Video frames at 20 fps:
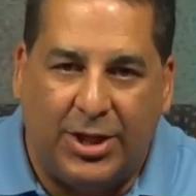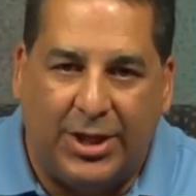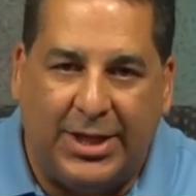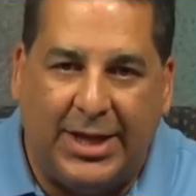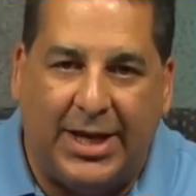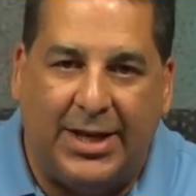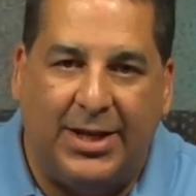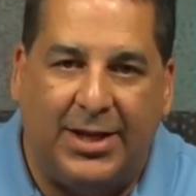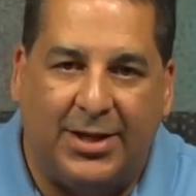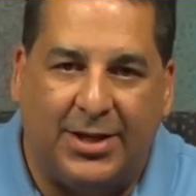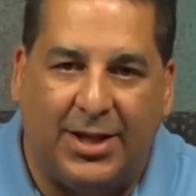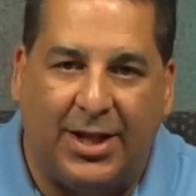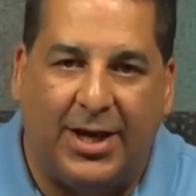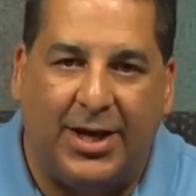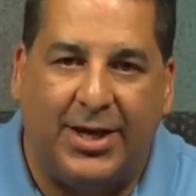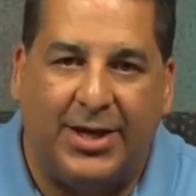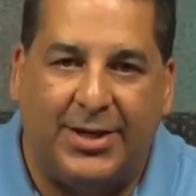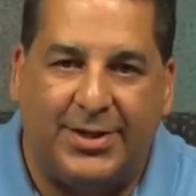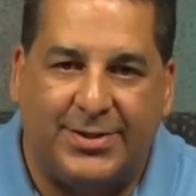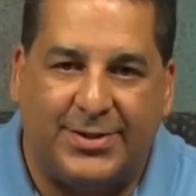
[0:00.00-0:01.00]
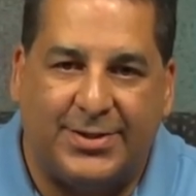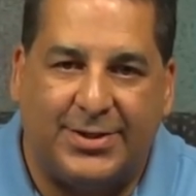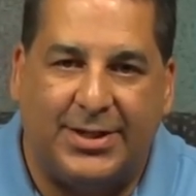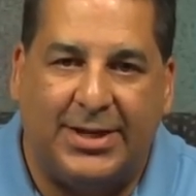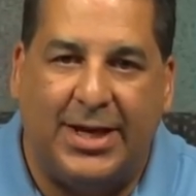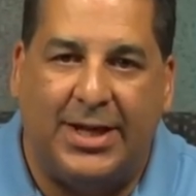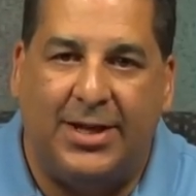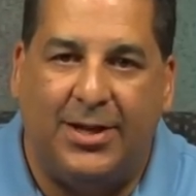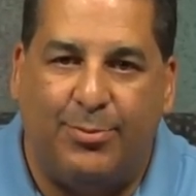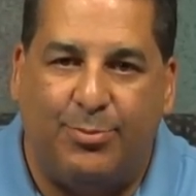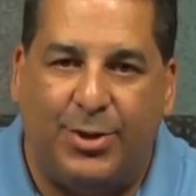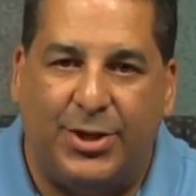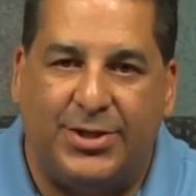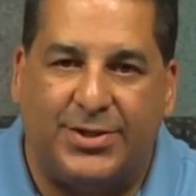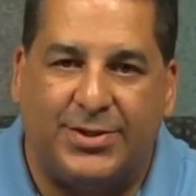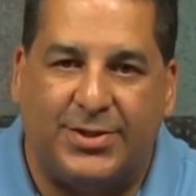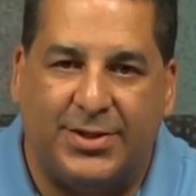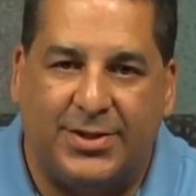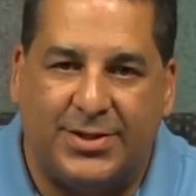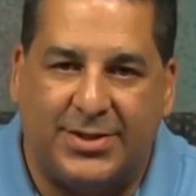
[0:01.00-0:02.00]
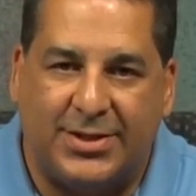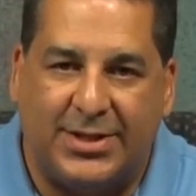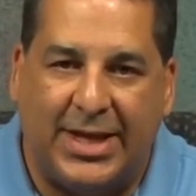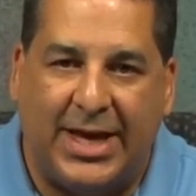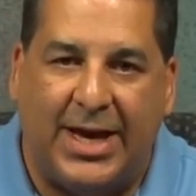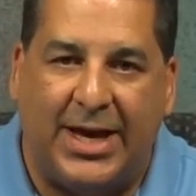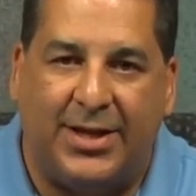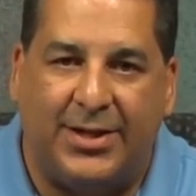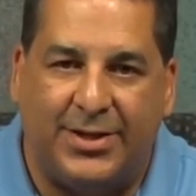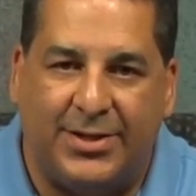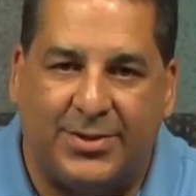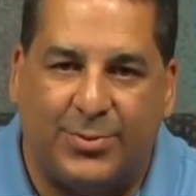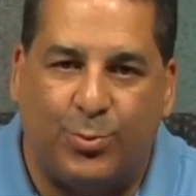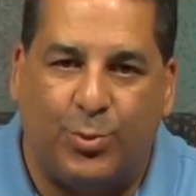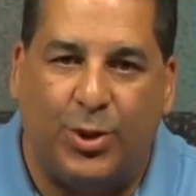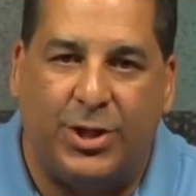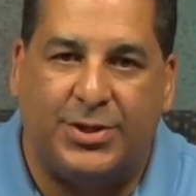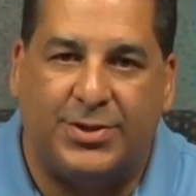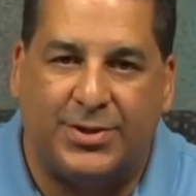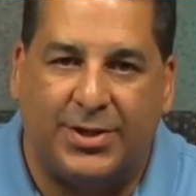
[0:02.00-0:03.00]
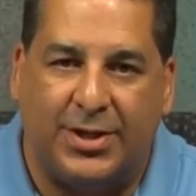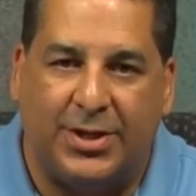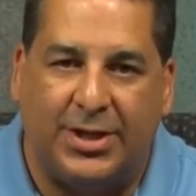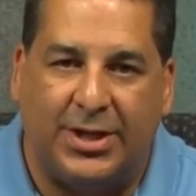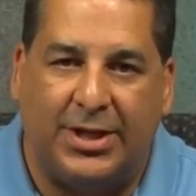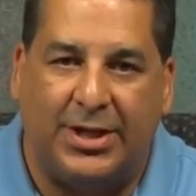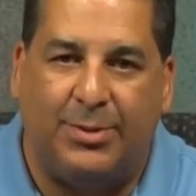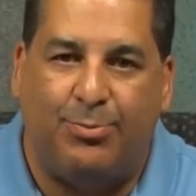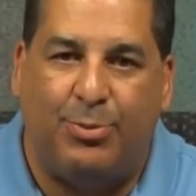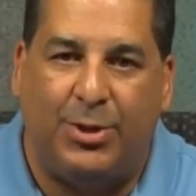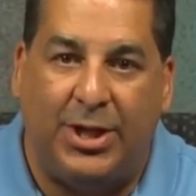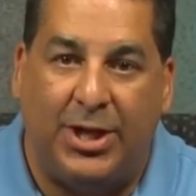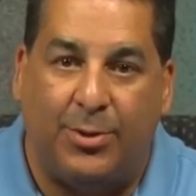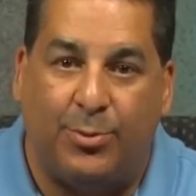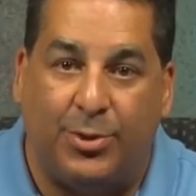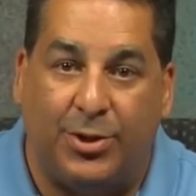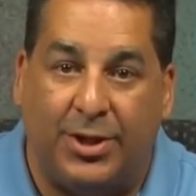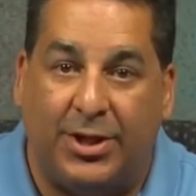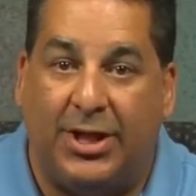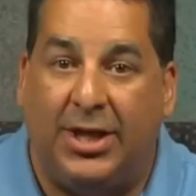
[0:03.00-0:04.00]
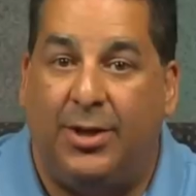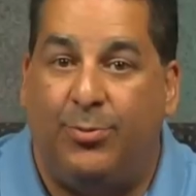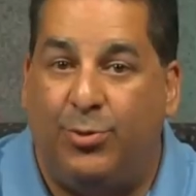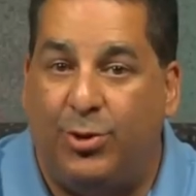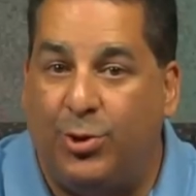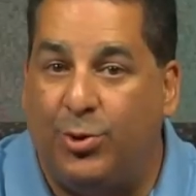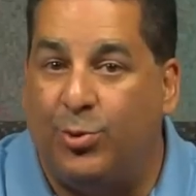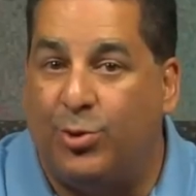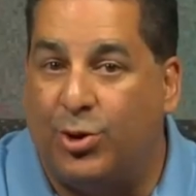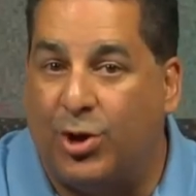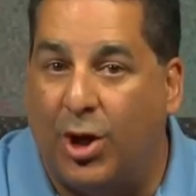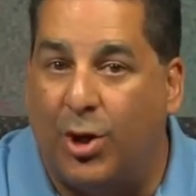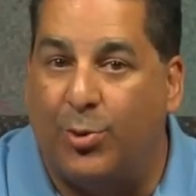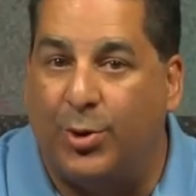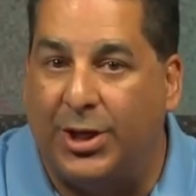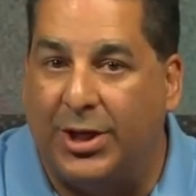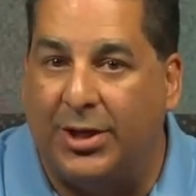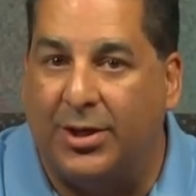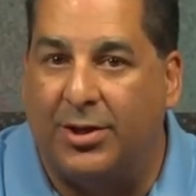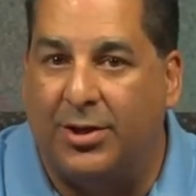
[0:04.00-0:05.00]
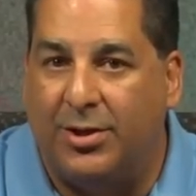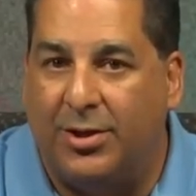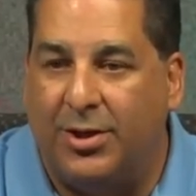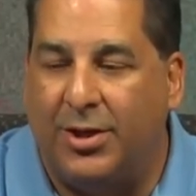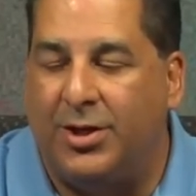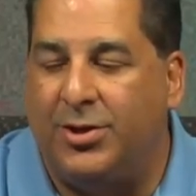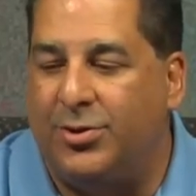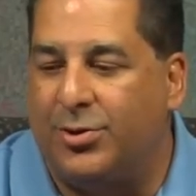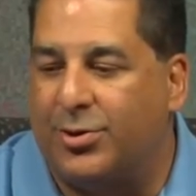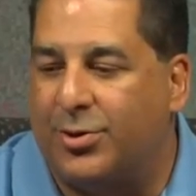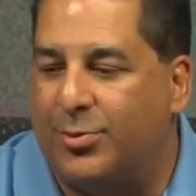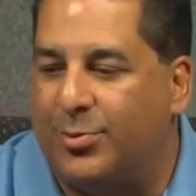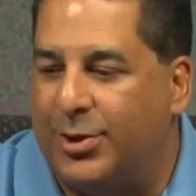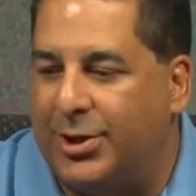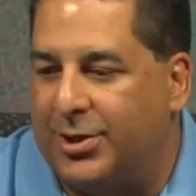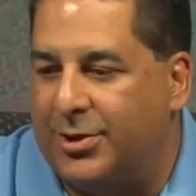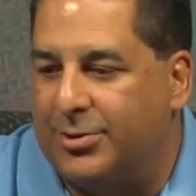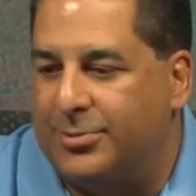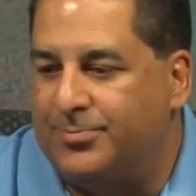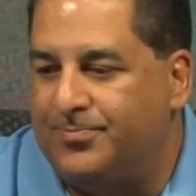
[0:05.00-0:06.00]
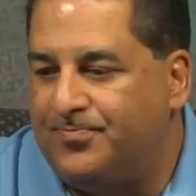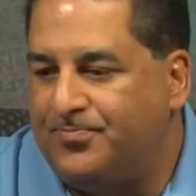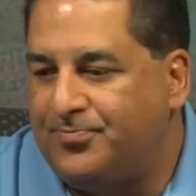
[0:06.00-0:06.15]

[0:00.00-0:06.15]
getting clients, getting business, that is what's going to be able to keep you going in your career.